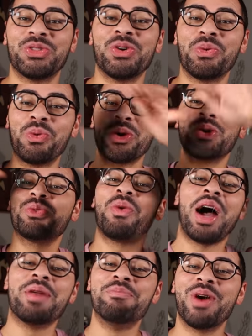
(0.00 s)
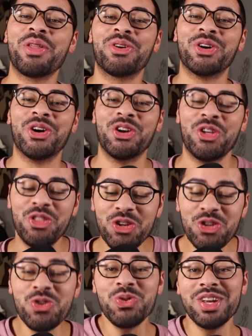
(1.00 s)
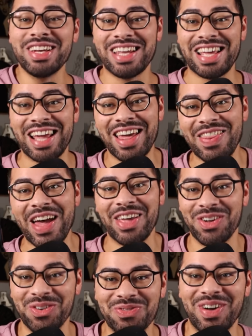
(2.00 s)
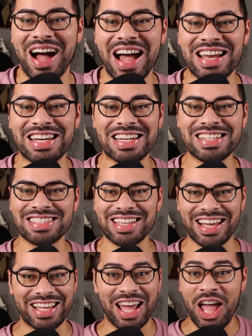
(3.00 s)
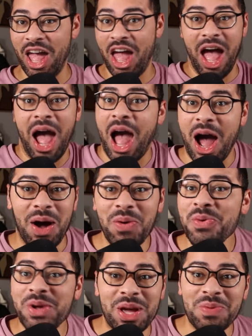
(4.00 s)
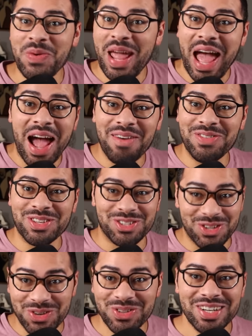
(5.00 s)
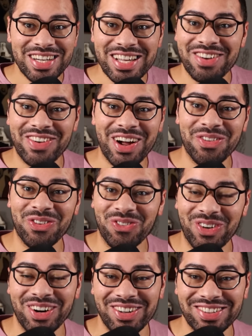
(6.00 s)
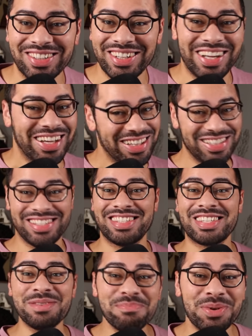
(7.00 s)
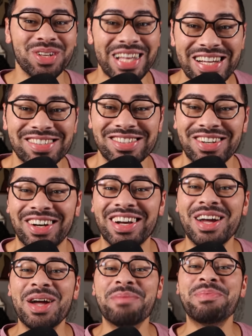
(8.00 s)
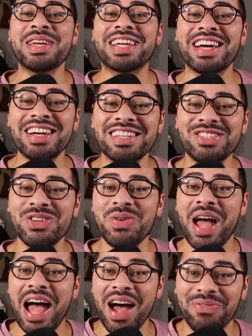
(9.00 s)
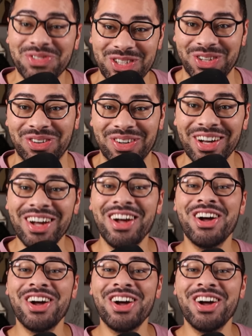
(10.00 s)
the worldwide brotherhood, the unity that you'll find. And he's like, how can we have this unity around the world? Simple answer, because you have to.